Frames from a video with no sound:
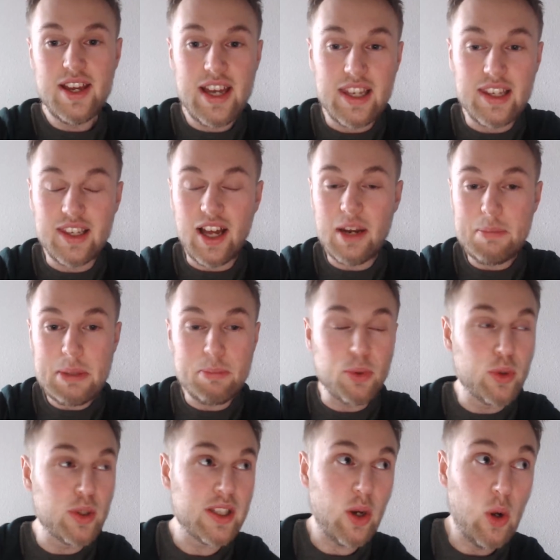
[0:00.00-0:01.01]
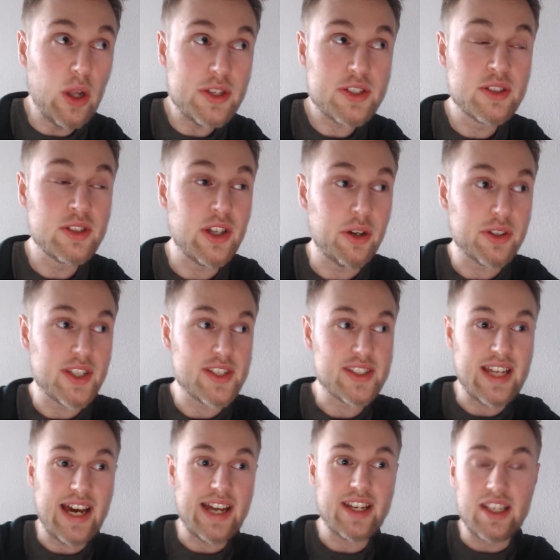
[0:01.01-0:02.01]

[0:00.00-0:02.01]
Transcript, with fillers: And a lot of people will also notice that.